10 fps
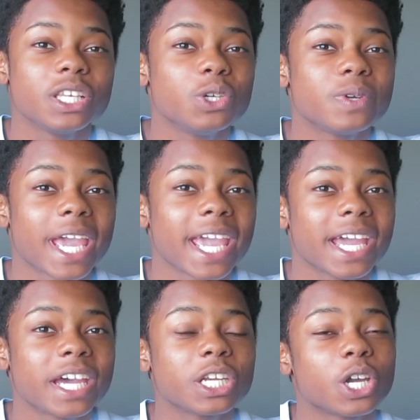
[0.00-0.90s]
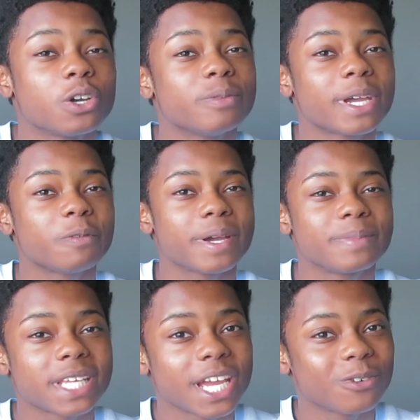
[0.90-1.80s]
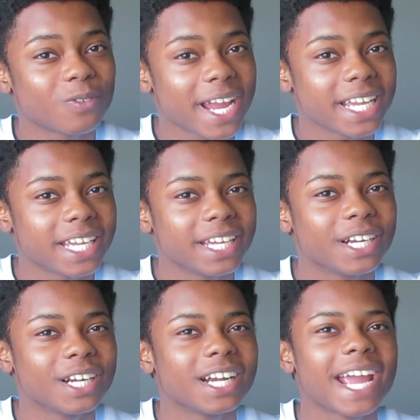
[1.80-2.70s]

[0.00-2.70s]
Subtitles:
you can go to my website right here